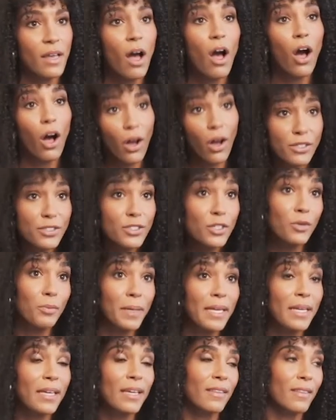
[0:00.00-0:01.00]
also
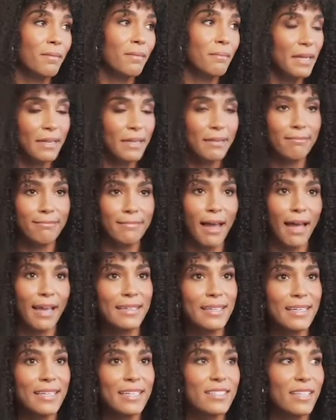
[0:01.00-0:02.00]
being in the mid
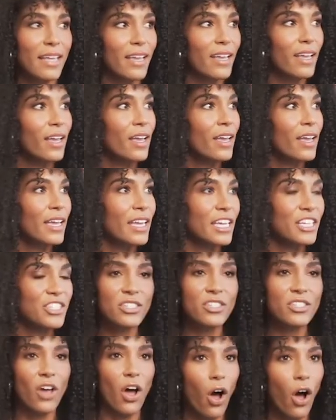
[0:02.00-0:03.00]
90s. Like, it
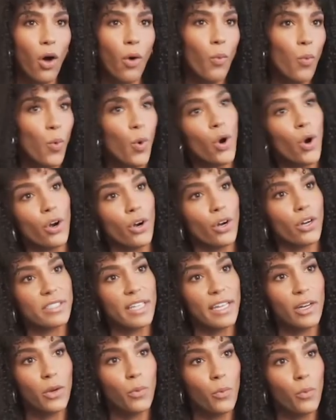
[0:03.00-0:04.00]
just all
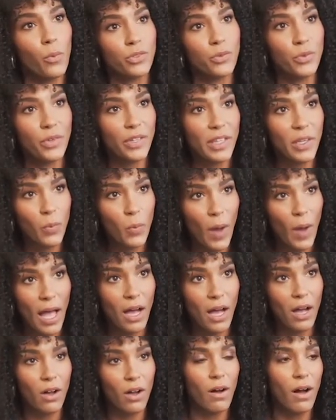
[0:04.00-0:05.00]
worked and it worked really
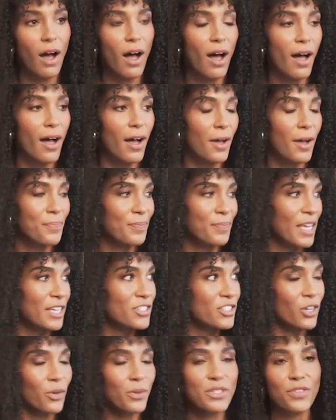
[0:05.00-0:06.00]
well. Um, and so it's